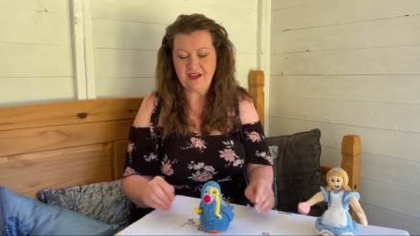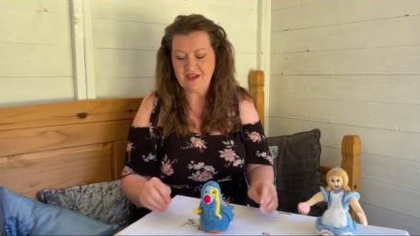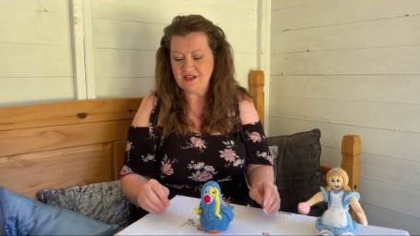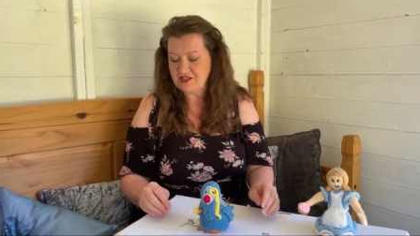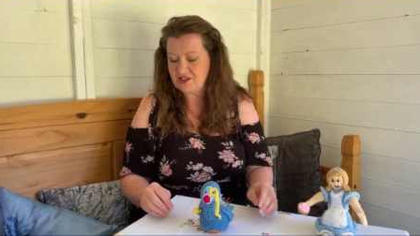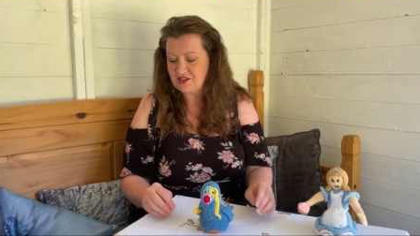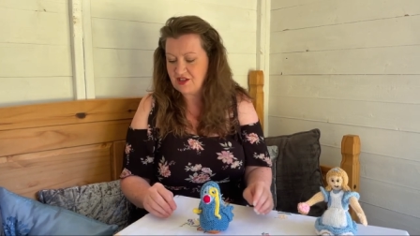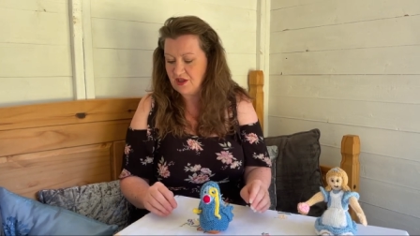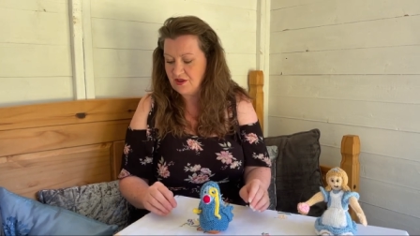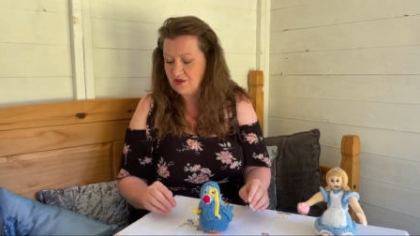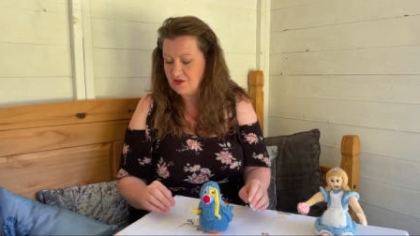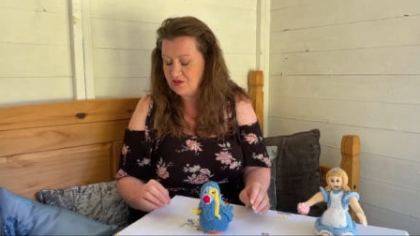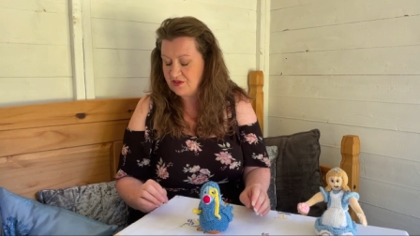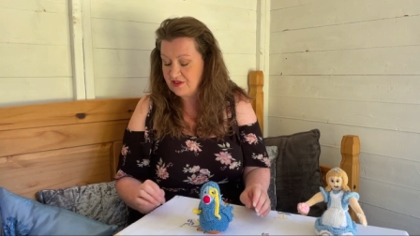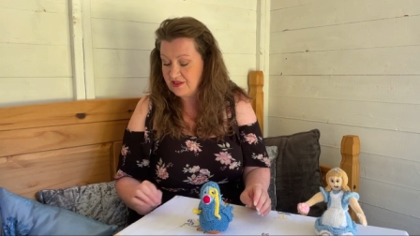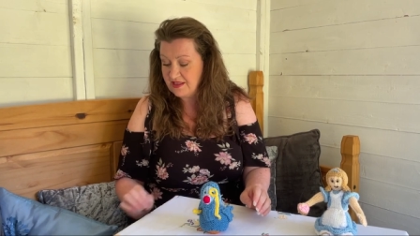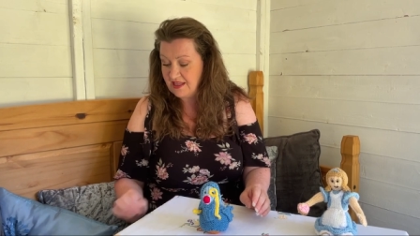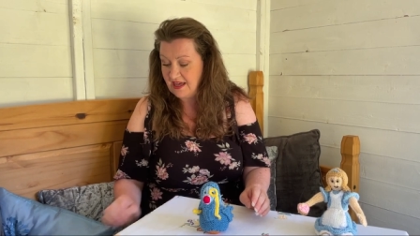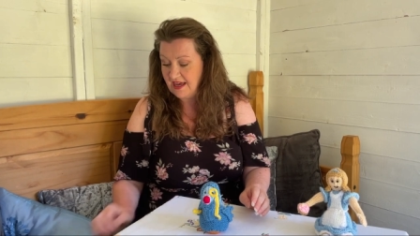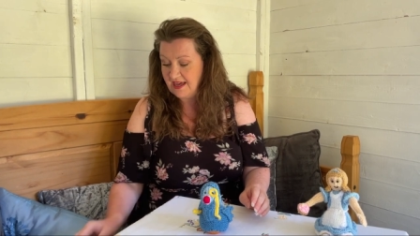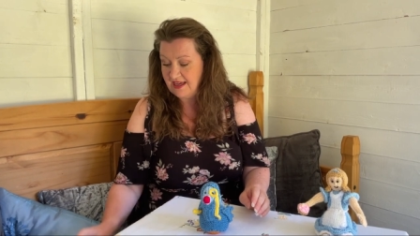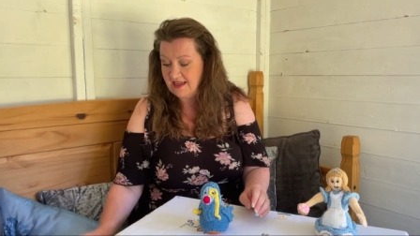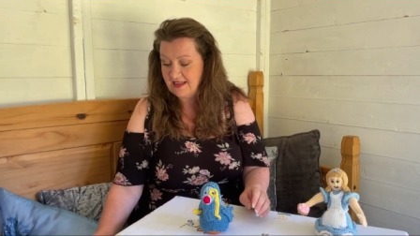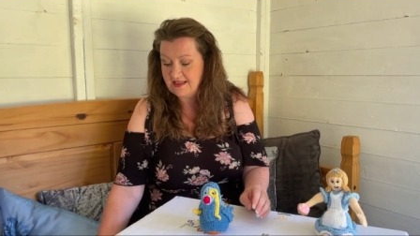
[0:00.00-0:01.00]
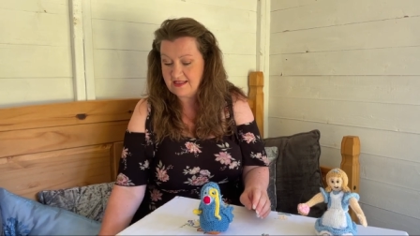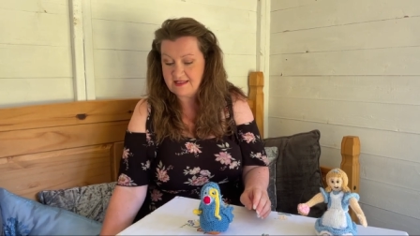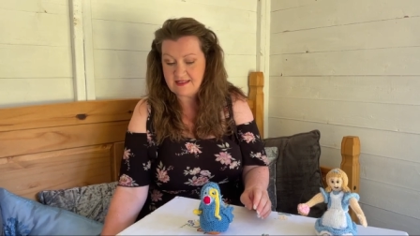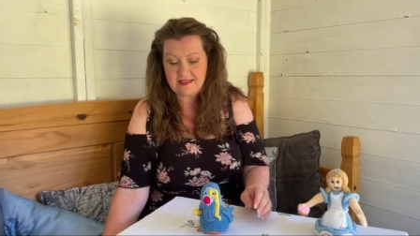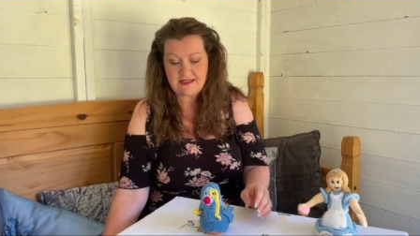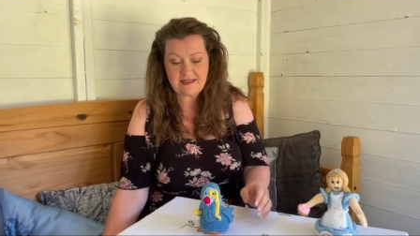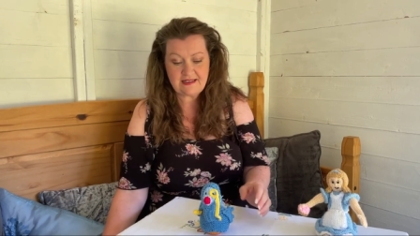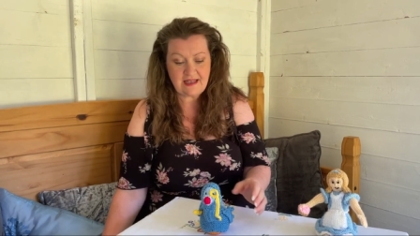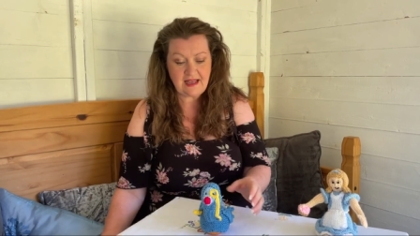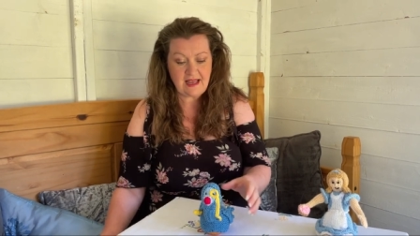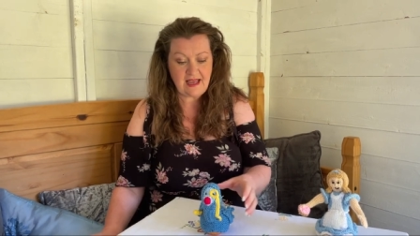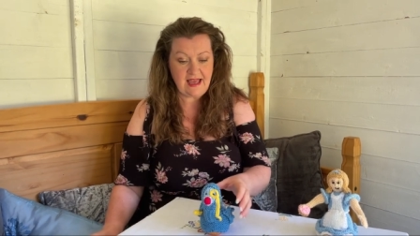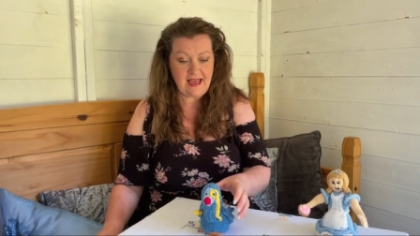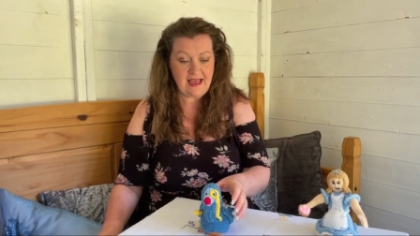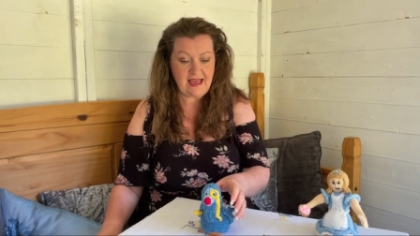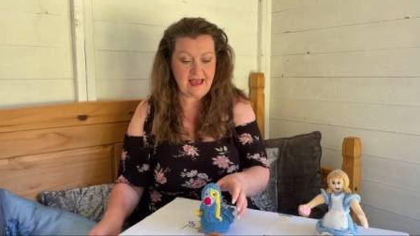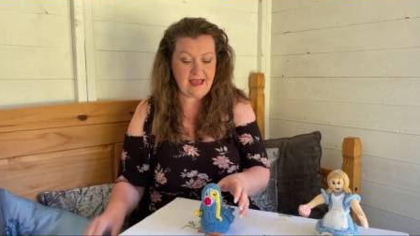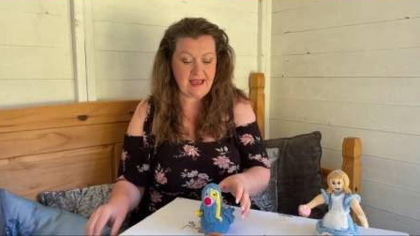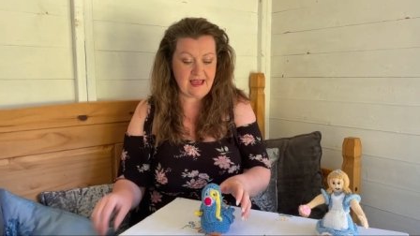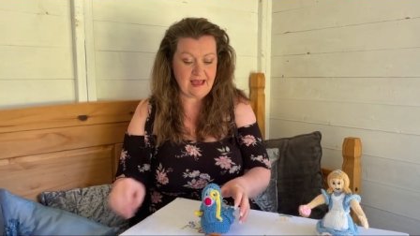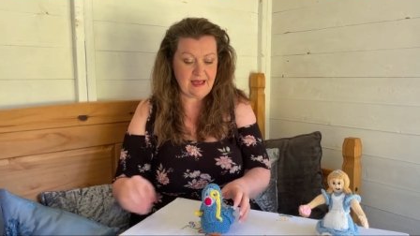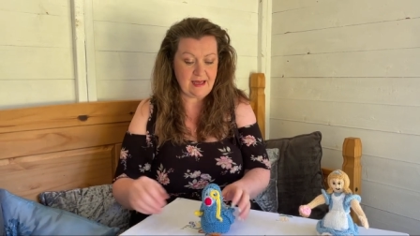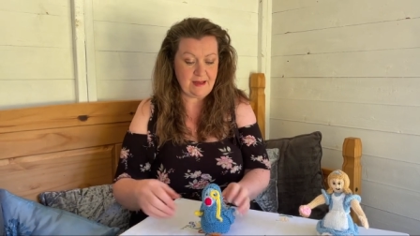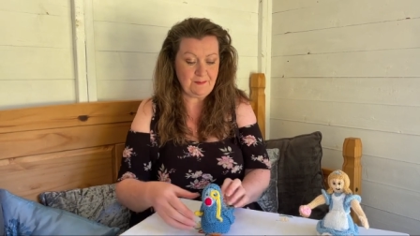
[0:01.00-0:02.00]
So that's
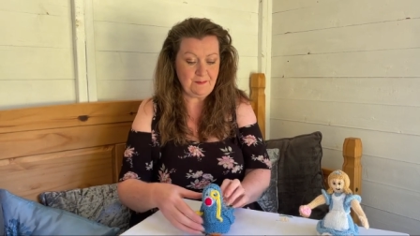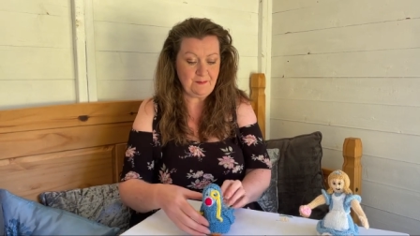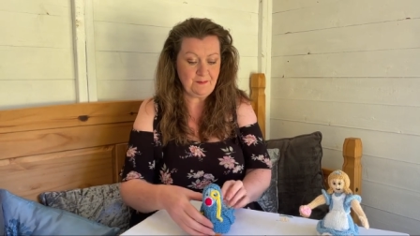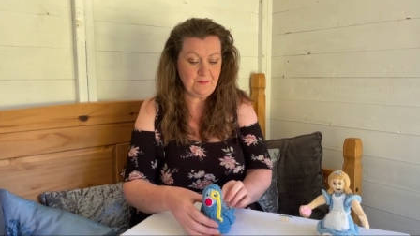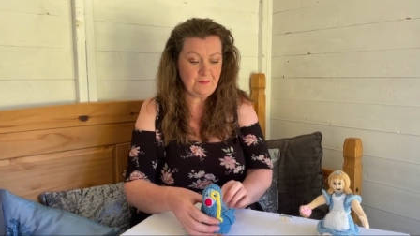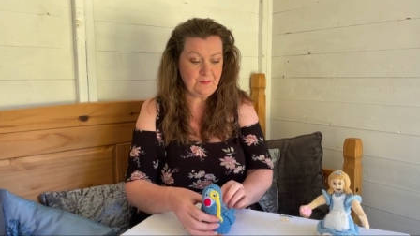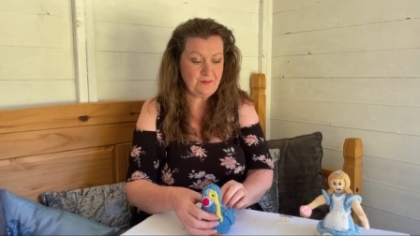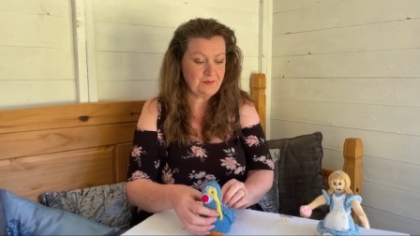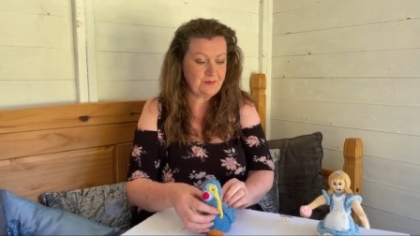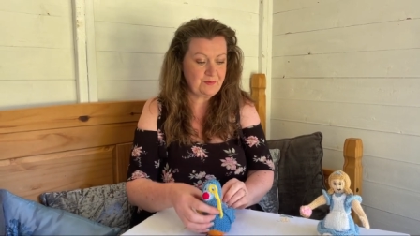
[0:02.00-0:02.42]
him.